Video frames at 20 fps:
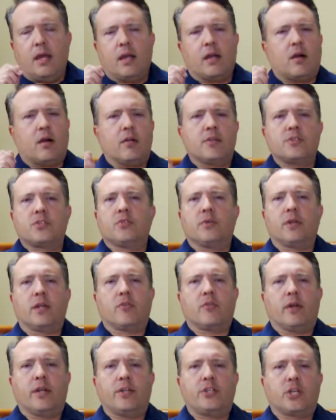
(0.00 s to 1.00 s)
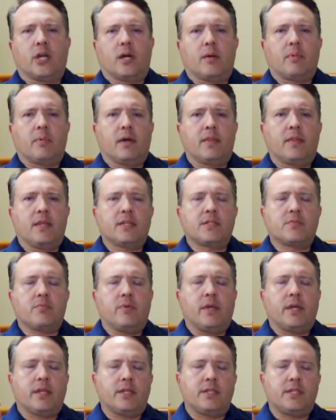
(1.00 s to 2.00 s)
Cara's doing a great job on this. We
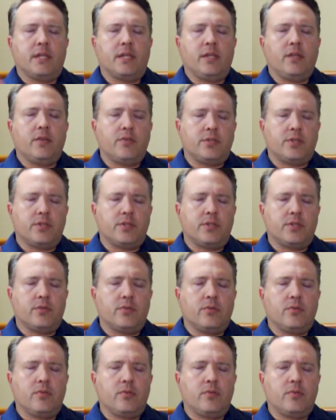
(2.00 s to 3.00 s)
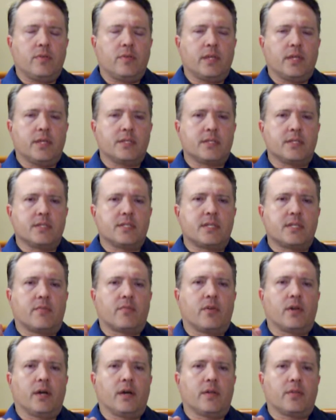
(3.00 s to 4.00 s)
continue to do this and
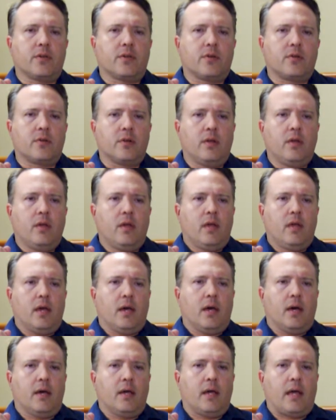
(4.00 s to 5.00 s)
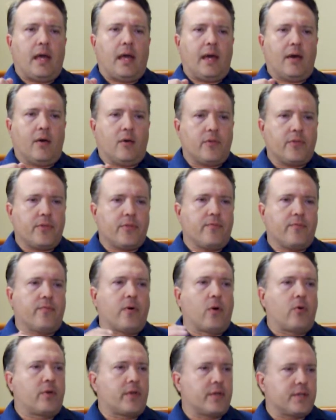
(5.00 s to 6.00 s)
several other
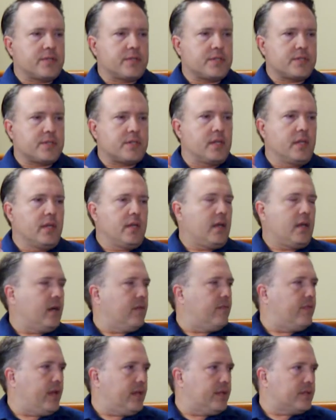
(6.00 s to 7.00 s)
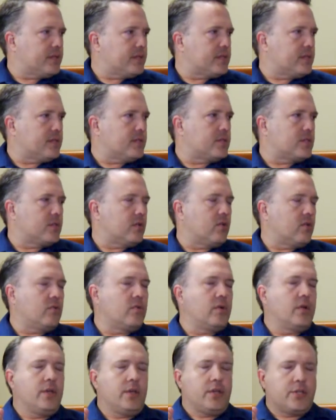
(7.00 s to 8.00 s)
health-focused events, and so
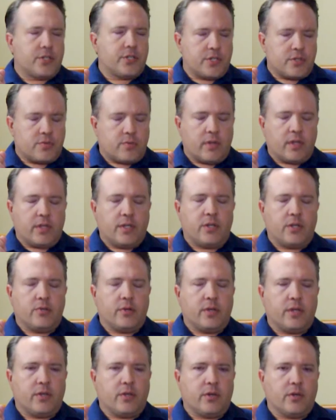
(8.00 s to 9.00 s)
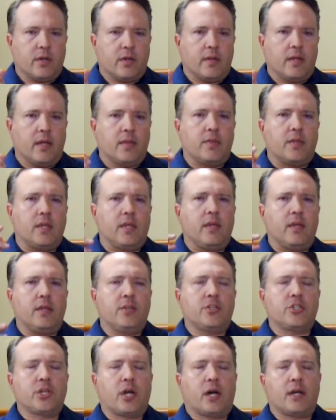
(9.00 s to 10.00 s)
she's really doing good on that. The
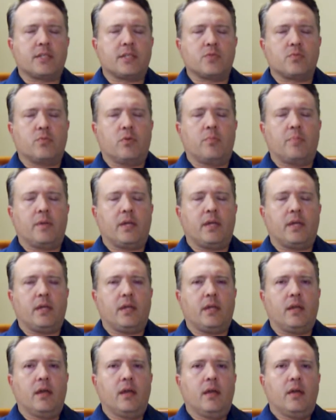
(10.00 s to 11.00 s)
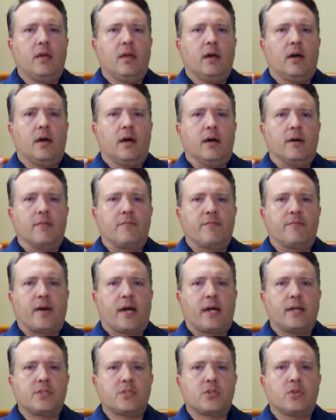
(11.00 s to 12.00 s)
shots will be
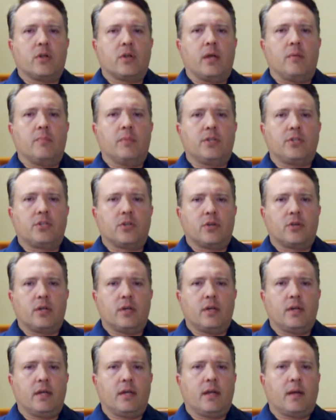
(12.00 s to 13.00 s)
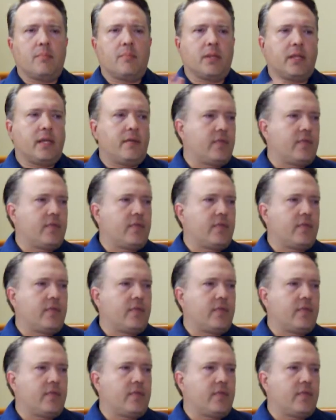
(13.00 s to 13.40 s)
Pfizer and Moderna, and I believe